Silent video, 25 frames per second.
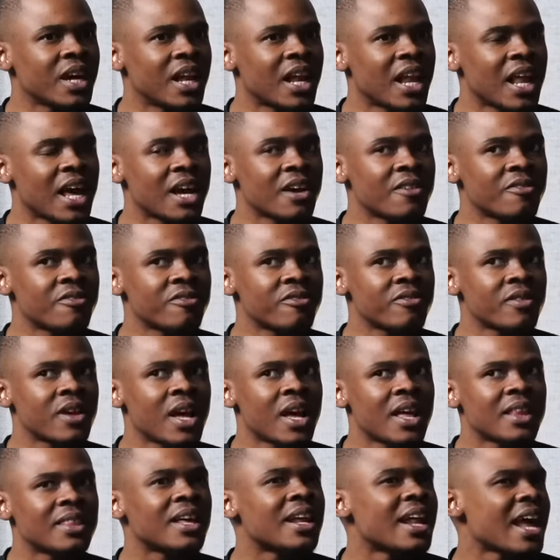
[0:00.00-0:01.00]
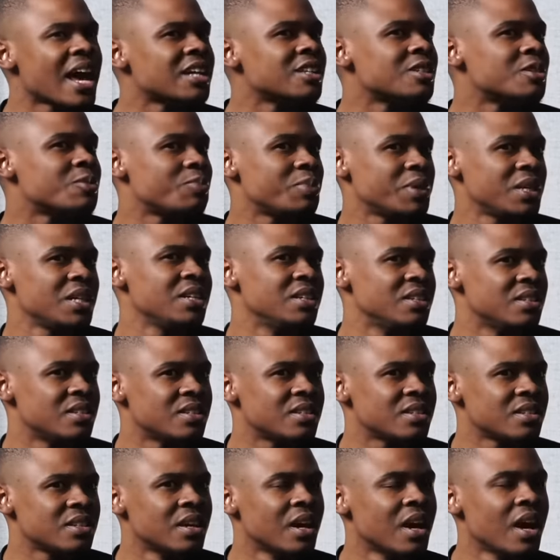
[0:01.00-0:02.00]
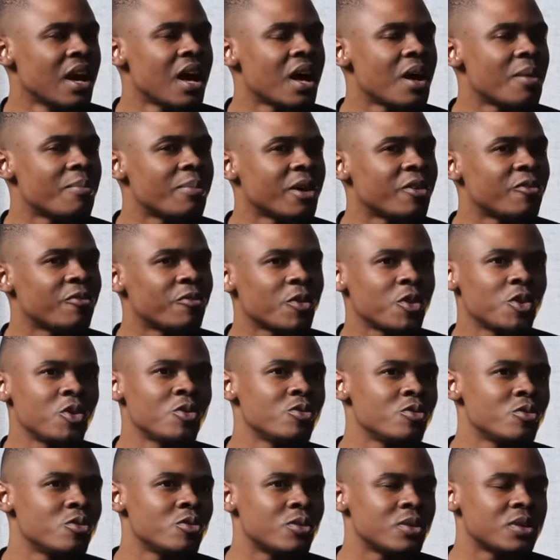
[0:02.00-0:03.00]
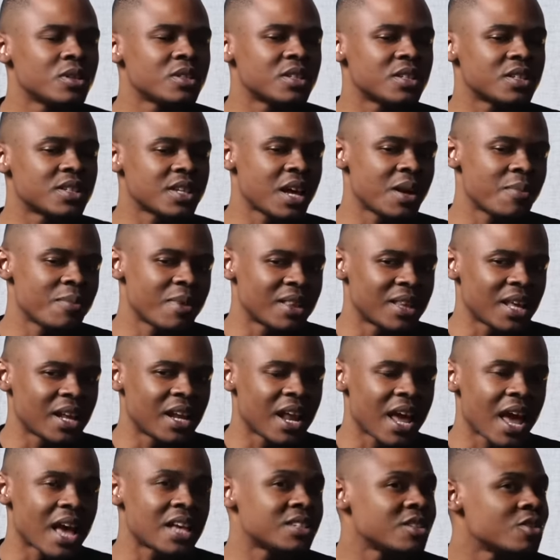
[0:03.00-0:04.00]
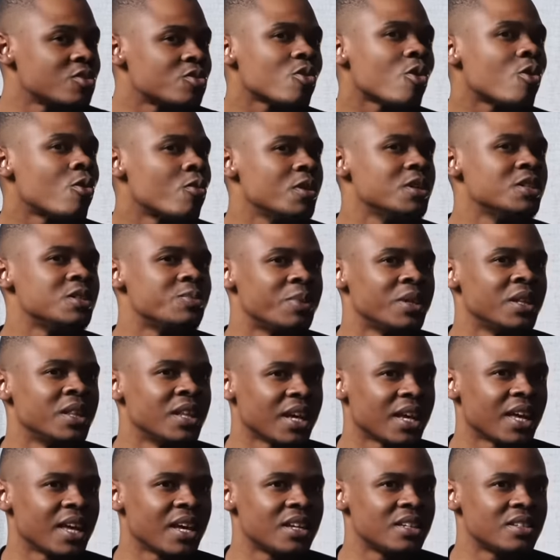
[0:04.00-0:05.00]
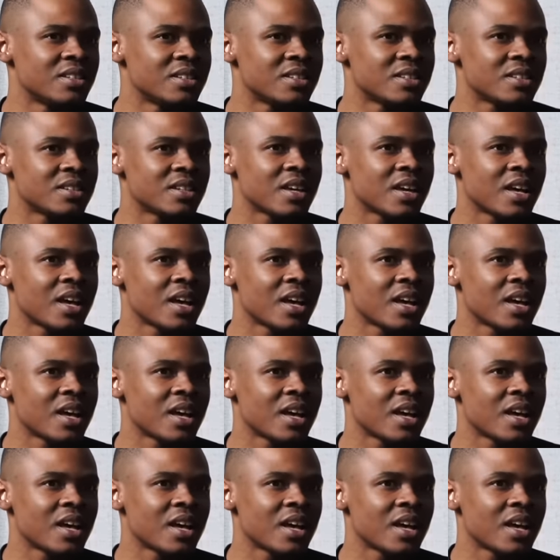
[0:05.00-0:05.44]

a life that has peace. But for you, Sis Emma, that hasn't always been the case.